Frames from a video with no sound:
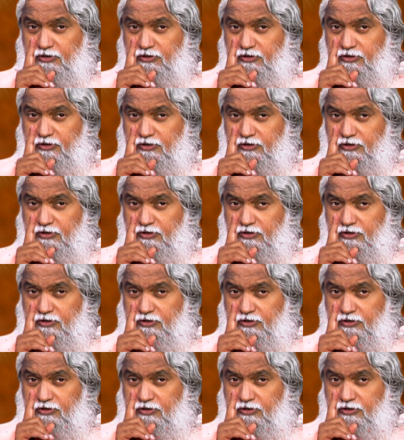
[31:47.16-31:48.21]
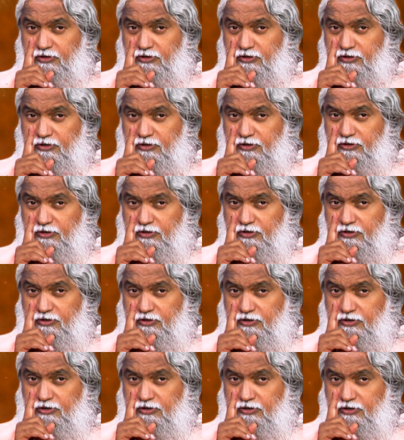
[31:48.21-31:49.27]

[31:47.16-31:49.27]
(no one is talking)